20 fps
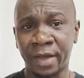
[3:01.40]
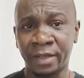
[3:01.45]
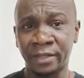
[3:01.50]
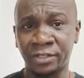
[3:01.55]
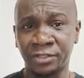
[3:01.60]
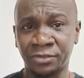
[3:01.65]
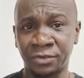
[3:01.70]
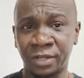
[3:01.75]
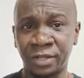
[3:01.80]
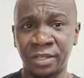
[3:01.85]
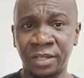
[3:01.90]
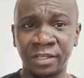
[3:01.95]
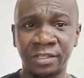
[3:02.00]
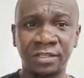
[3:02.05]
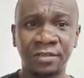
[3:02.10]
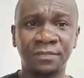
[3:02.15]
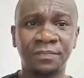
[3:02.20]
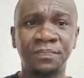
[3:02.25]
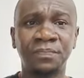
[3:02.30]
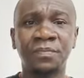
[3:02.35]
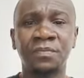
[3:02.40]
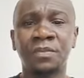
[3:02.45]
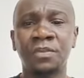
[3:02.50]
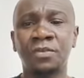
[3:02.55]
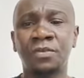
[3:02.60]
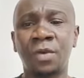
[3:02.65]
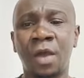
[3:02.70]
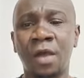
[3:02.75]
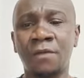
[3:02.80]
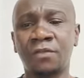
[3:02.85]
you can drink it,
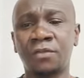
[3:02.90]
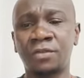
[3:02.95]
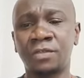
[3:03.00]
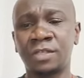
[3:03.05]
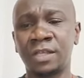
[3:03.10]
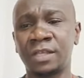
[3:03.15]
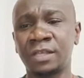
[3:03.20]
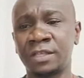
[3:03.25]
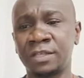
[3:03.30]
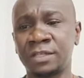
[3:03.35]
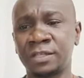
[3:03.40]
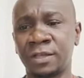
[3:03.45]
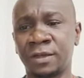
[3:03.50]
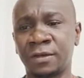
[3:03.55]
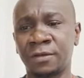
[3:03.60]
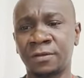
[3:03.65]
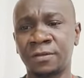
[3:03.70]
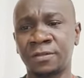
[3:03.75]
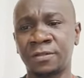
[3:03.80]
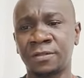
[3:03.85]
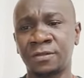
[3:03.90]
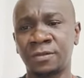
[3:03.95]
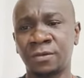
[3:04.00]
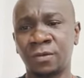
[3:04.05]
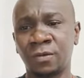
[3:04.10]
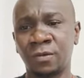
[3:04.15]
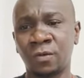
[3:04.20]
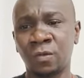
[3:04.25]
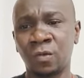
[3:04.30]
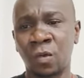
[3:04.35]
you have to say this
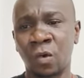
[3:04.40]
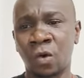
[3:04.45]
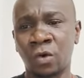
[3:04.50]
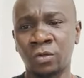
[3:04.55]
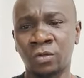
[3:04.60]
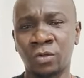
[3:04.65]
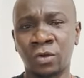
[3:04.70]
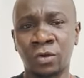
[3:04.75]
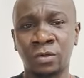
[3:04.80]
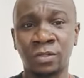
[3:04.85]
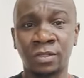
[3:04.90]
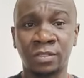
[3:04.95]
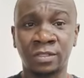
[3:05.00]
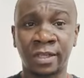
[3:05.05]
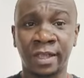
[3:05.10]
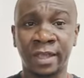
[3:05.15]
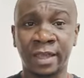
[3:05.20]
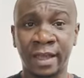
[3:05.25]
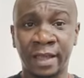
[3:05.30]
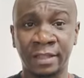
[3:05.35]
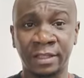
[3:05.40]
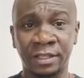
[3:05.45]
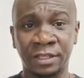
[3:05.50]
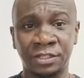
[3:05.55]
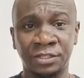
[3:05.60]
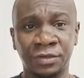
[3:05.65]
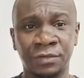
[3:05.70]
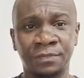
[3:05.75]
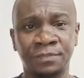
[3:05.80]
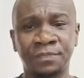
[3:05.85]
word or this
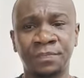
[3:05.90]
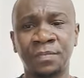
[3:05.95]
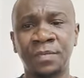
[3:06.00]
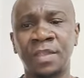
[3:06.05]
incantation,